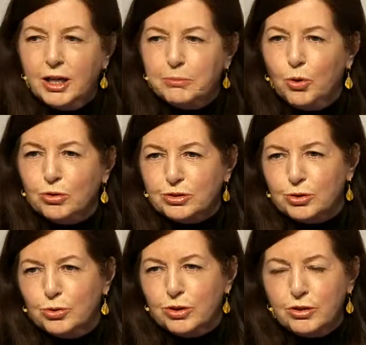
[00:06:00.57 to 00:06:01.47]
I'm
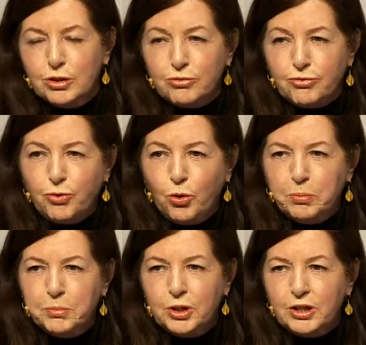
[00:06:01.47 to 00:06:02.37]
also the
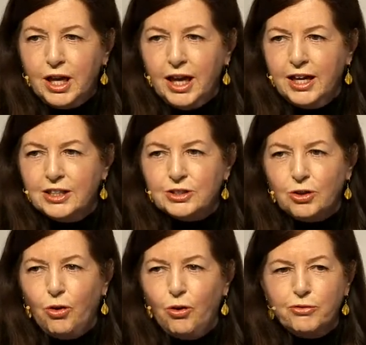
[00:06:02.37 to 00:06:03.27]
former head
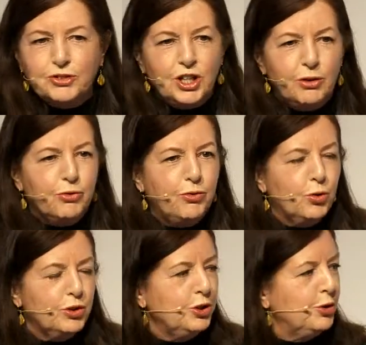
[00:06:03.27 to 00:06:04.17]
of Channel
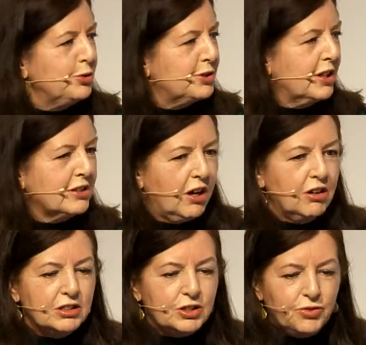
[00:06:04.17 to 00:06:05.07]
4 News and
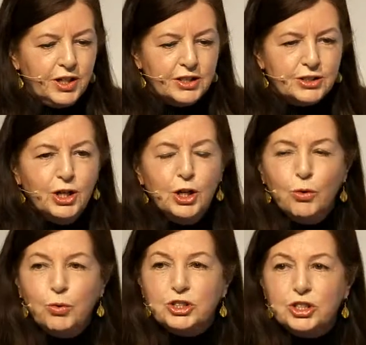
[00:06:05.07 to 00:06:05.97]
Current Affairs,
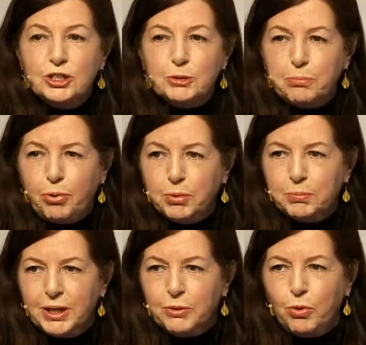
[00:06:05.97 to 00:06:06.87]
which is
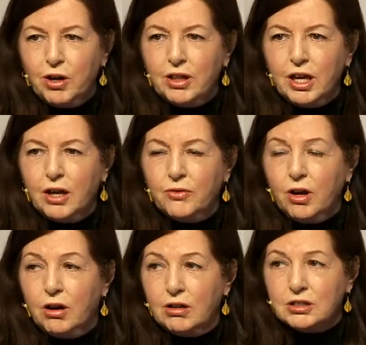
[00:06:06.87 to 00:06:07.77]
probably why they have
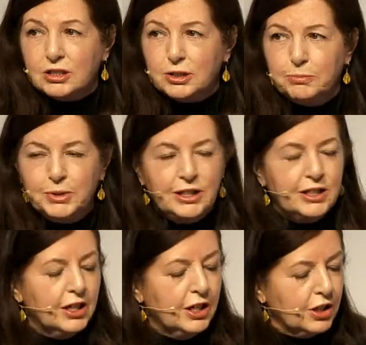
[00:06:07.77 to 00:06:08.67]
asked
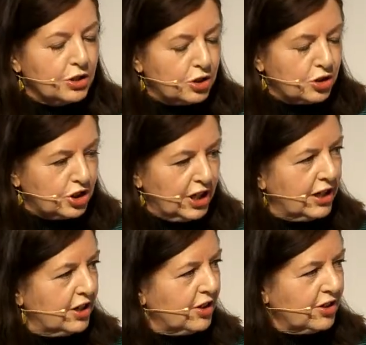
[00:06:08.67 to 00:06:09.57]
me to
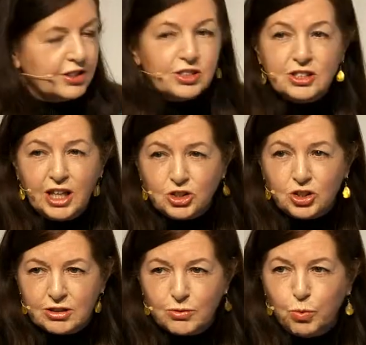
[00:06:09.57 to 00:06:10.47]
chair this
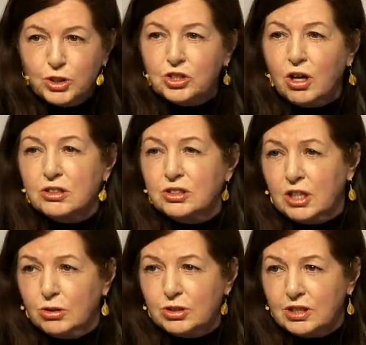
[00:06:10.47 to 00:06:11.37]
session, which
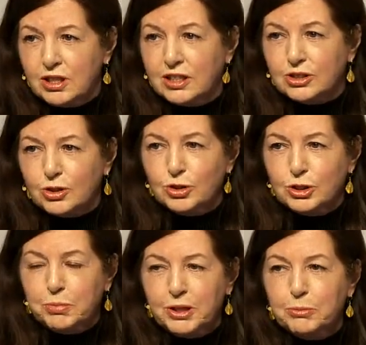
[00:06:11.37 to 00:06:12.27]
undoubtedly is going
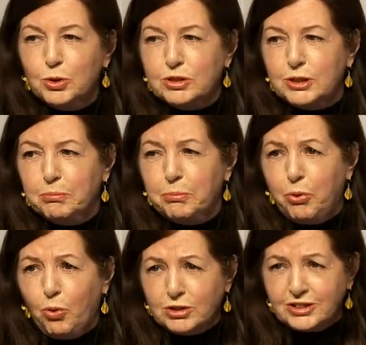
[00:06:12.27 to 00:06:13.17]
to be the most
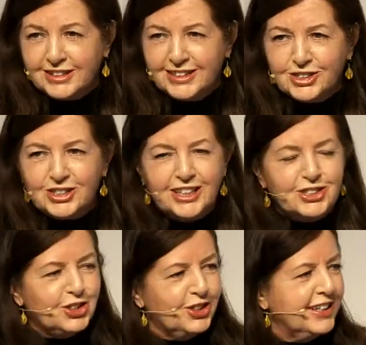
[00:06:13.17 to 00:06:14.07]
important
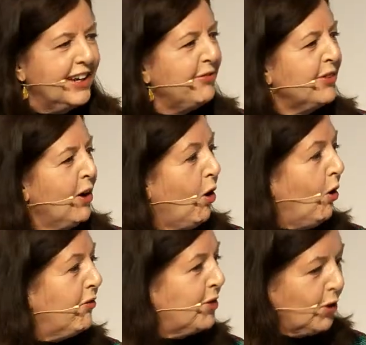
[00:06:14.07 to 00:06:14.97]
session
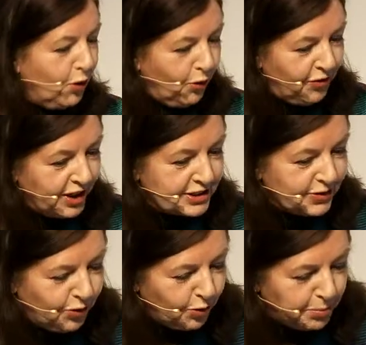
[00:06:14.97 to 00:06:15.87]
of the whole
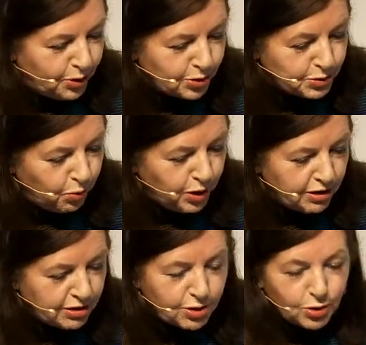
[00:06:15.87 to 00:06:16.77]
festival, because
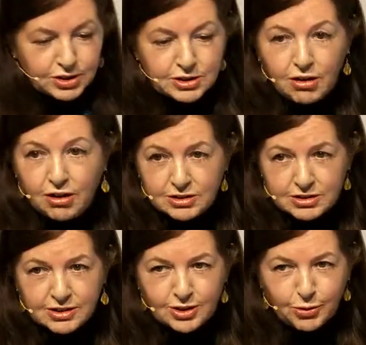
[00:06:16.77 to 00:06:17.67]
we are going to
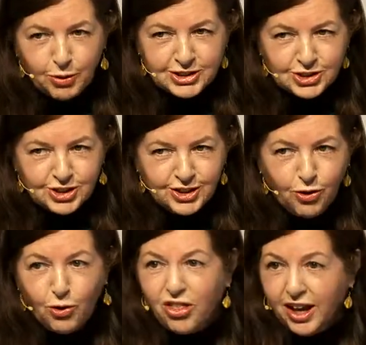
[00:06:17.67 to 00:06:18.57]
answer the question,
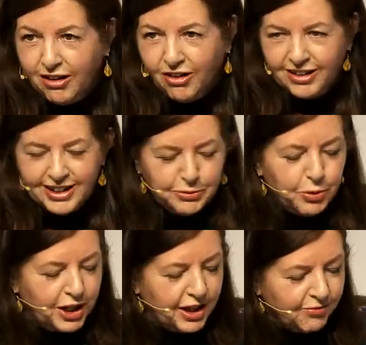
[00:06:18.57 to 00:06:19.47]
or they are
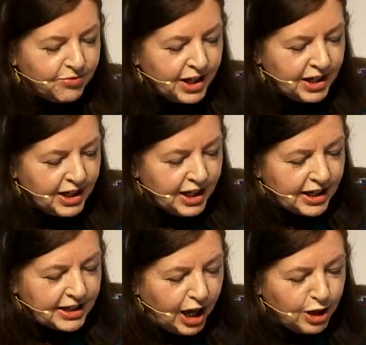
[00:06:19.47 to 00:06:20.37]
anyway,
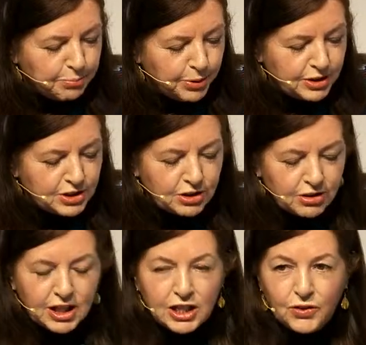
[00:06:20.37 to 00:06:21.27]
can
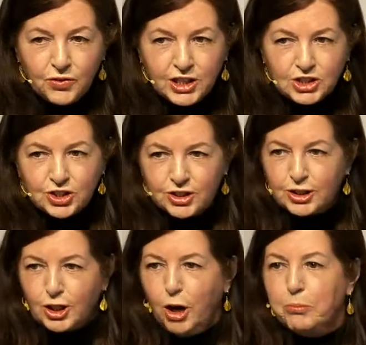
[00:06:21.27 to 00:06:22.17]
political
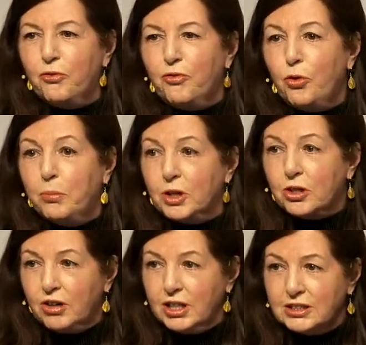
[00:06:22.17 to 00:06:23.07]
innovation come from a
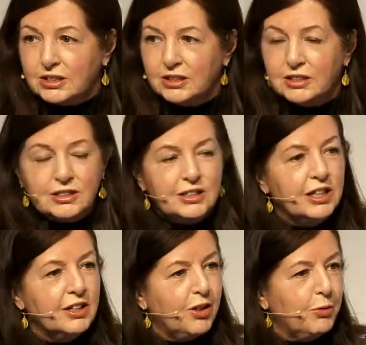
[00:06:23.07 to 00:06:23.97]
crisis?
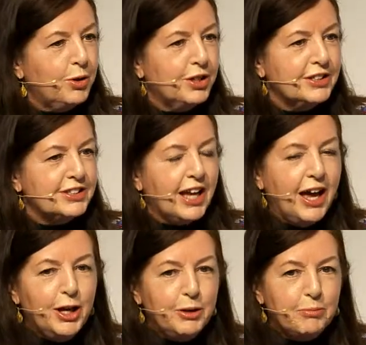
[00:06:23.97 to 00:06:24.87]
In other words,
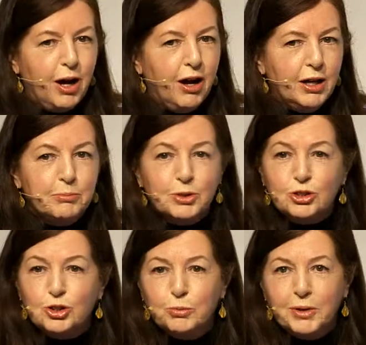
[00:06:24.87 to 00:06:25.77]
um, I'm
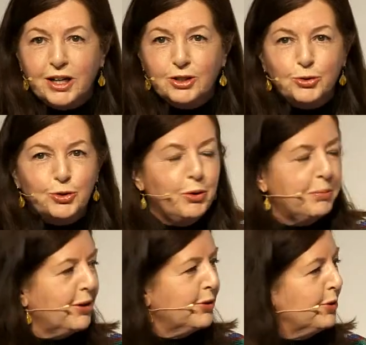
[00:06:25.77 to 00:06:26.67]
assuming, I don't know
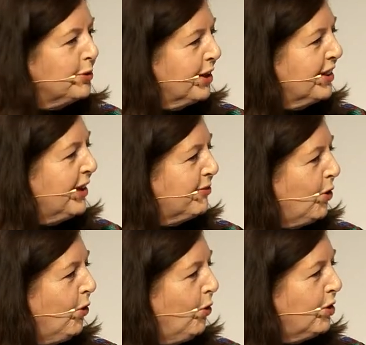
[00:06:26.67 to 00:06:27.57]
about you, that they've
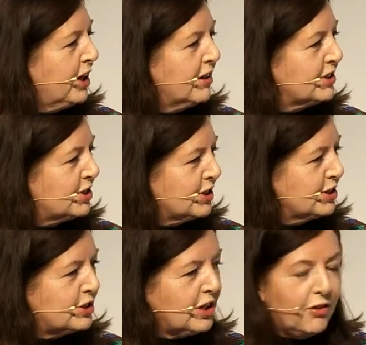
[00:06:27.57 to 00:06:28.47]
got all the
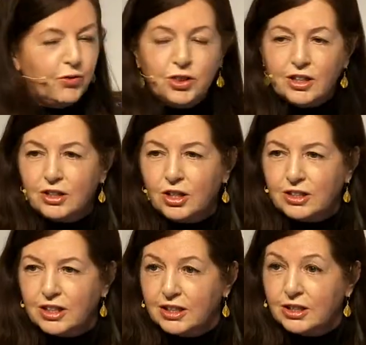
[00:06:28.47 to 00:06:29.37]
answers to everything
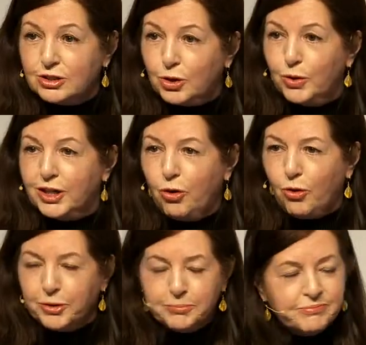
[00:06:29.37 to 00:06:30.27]
that is going
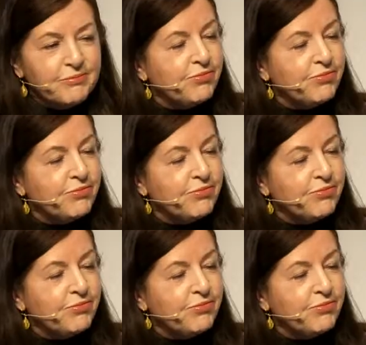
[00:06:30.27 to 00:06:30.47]
on.